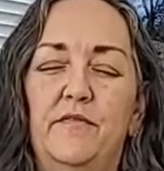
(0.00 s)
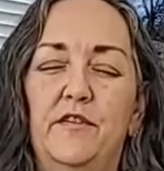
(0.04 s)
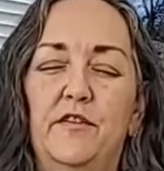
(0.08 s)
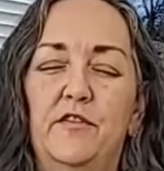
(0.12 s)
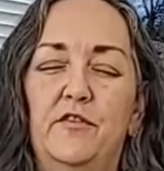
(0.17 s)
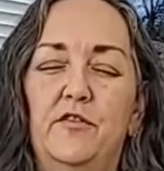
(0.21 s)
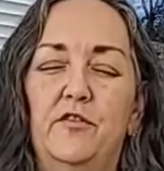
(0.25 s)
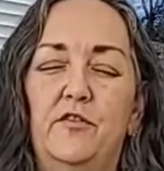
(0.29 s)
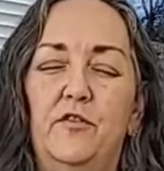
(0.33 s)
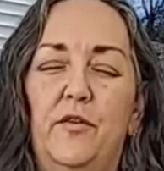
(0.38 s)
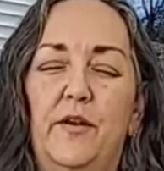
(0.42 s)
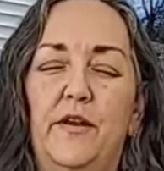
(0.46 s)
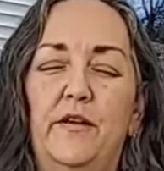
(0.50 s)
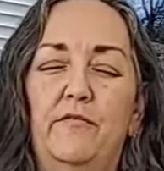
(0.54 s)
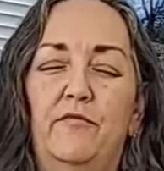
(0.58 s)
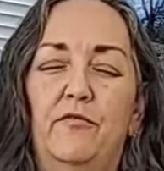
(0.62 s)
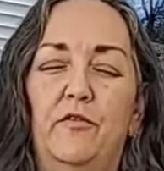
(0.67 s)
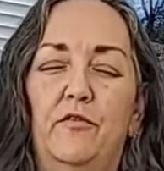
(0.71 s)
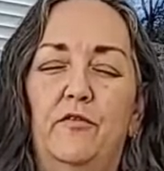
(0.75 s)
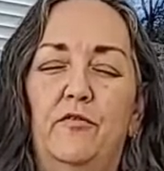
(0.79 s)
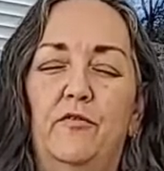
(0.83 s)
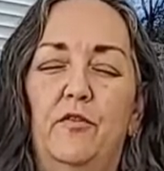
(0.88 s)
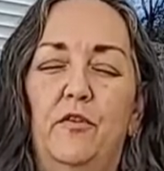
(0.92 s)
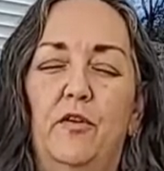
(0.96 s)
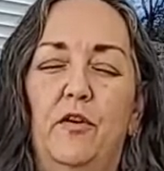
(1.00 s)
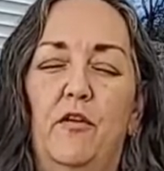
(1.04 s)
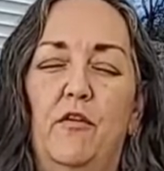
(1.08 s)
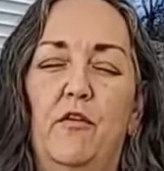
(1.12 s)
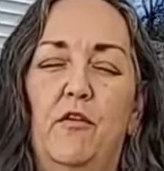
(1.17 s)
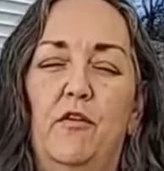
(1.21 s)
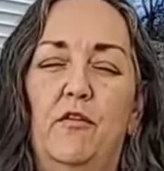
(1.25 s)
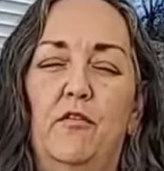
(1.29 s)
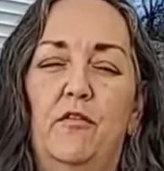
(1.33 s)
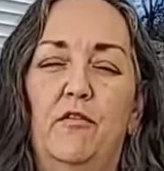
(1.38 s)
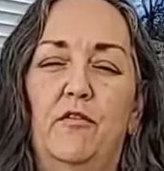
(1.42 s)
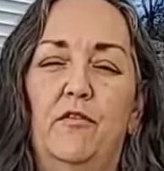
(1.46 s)
Just grateful for
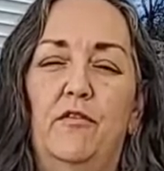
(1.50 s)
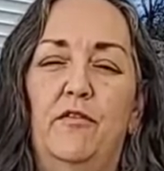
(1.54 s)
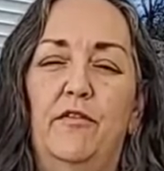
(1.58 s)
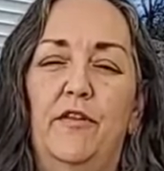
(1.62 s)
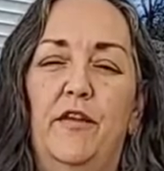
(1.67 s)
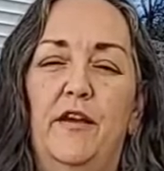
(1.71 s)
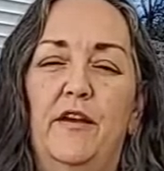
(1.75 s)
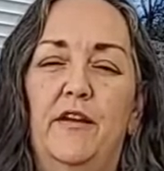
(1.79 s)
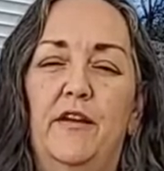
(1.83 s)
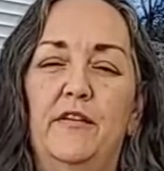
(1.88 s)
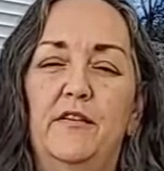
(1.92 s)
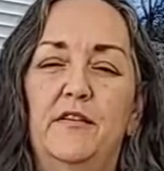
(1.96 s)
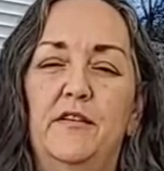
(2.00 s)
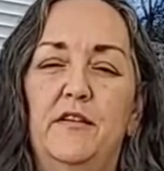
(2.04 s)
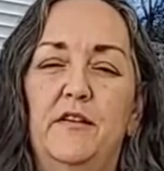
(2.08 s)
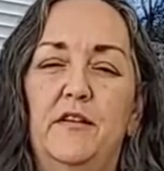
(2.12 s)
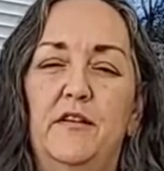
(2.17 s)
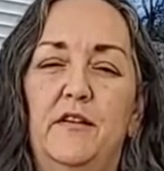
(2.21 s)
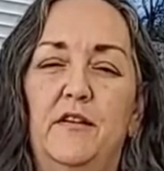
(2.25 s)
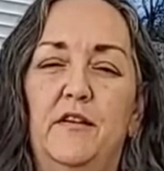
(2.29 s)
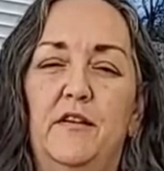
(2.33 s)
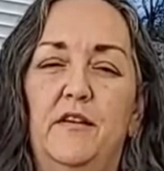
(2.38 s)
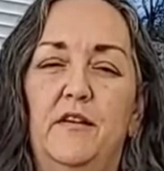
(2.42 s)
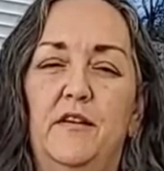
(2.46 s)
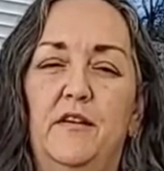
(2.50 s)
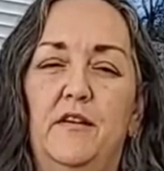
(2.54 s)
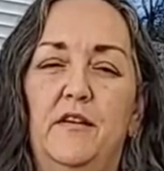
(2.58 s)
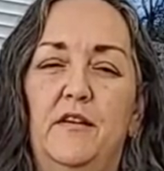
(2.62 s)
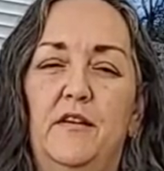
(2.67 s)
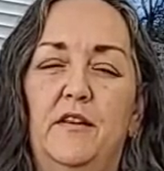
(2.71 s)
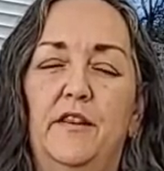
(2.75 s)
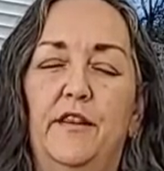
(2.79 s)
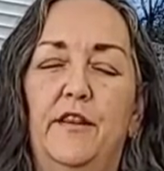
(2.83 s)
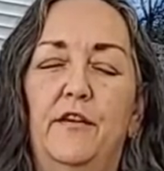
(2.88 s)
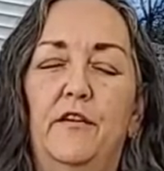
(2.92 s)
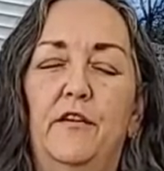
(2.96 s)
all that
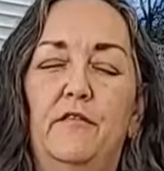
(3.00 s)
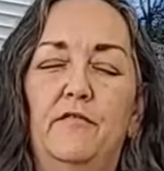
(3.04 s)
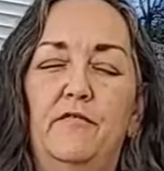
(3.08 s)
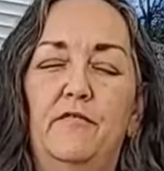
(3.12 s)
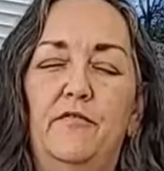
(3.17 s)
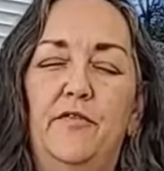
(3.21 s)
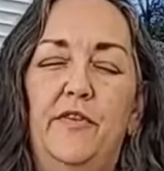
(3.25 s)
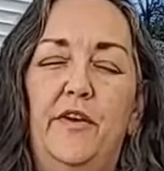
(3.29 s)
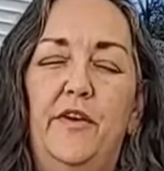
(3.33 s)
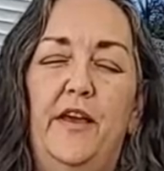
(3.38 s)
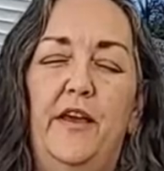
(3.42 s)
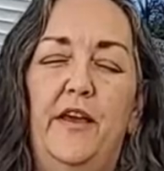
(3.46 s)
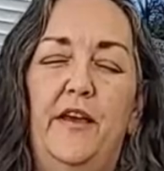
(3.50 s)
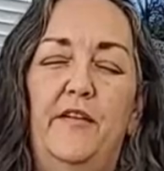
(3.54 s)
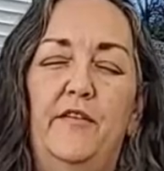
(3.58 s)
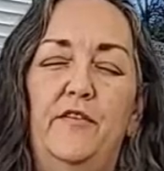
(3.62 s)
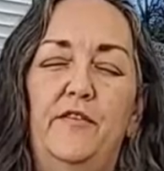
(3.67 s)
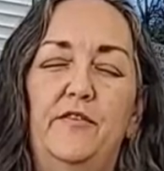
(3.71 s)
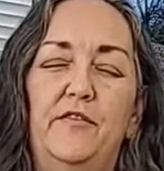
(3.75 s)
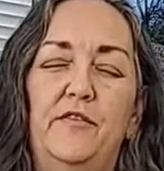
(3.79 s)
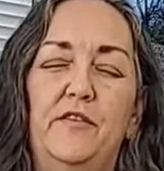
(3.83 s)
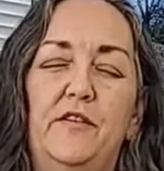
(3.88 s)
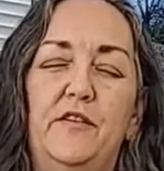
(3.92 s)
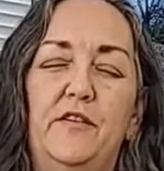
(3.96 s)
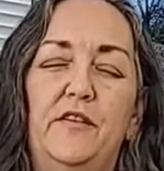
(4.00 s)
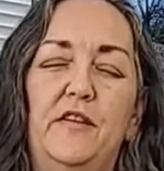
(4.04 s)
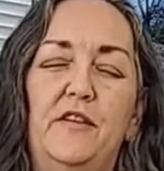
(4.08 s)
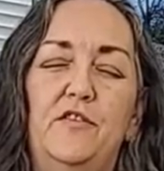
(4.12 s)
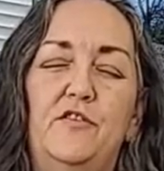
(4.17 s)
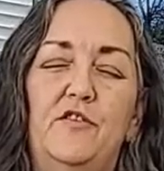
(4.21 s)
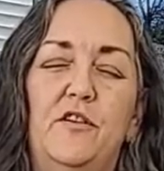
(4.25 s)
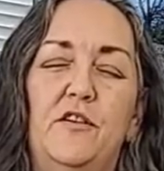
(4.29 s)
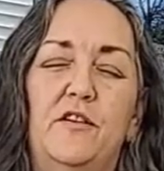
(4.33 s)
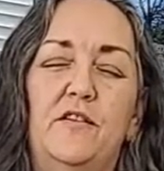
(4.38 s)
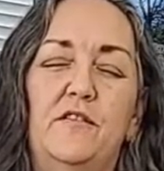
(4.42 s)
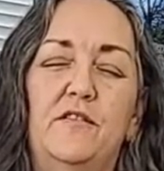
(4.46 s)
love has to
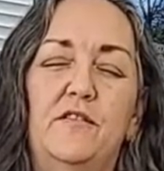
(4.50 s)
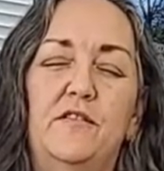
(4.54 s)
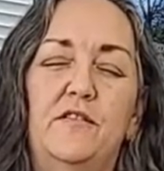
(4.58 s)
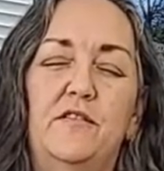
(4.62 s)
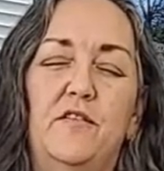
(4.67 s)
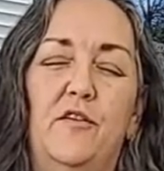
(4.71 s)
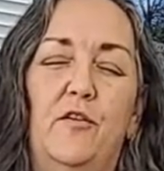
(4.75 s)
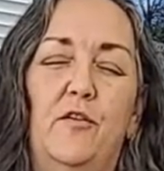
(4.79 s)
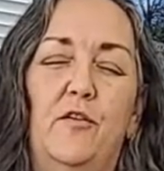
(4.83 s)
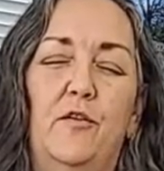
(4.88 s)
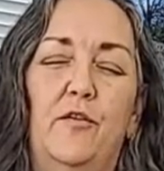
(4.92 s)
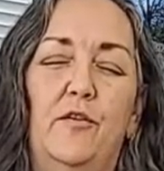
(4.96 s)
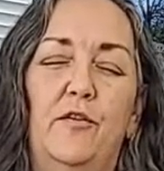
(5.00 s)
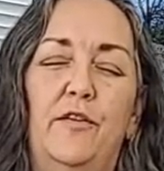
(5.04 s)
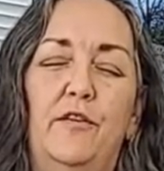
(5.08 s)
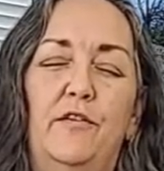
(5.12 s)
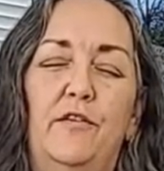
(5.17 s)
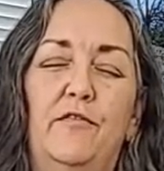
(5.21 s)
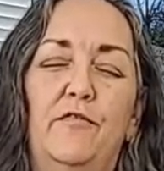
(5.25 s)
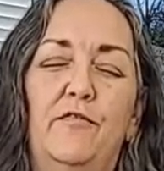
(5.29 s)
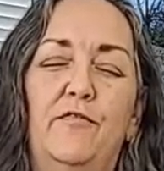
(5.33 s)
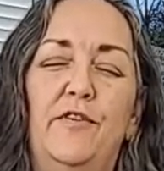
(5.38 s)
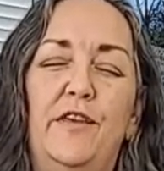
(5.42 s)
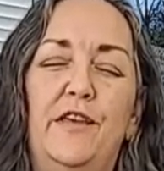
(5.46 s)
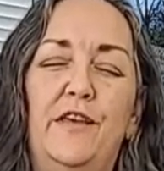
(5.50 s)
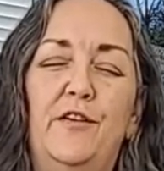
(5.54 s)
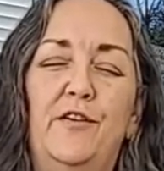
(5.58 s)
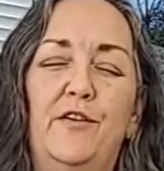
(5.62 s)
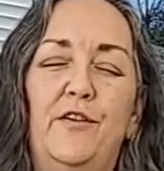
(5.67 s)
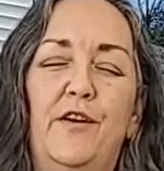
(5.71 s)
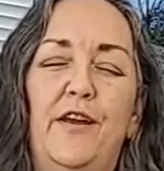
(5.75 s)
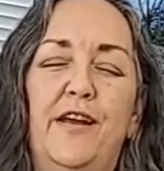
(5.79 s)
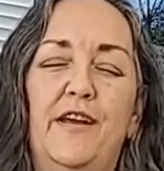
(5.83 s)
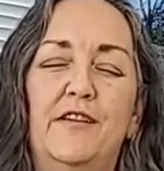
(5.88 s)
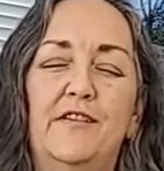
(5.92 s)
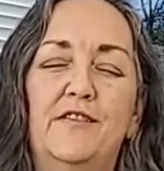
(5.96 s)
teach us, all that
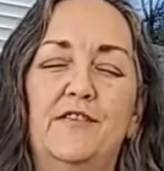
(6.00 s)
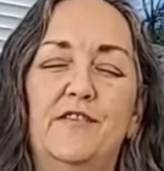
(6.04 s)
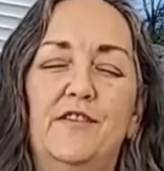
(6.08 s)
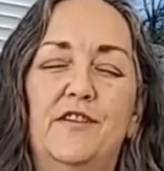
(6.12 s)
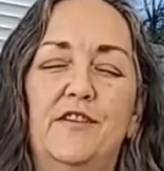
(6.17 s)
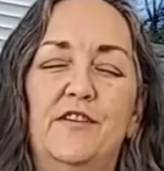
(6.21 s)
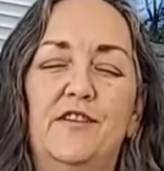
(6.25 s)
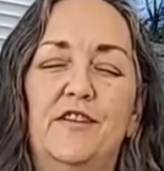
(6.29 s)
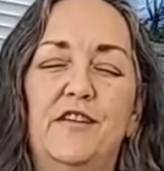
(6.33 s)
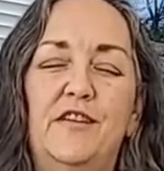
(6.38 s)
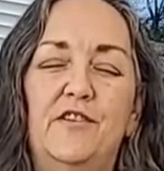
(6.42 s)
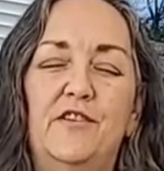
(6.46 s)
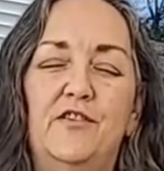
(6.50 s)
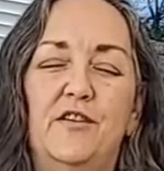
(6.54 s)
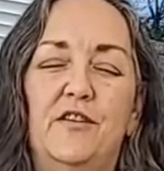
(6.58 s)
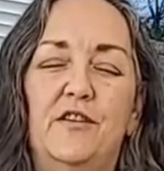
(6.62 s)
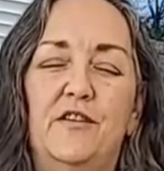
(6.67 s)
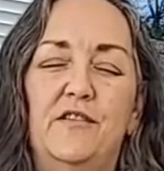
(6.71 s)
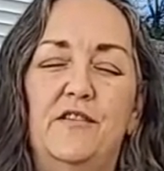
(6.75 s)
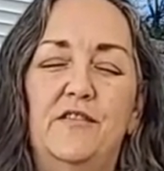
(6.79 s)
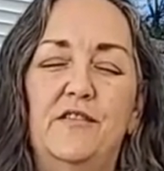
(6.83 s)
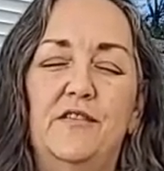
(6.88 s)
fear has to teach us.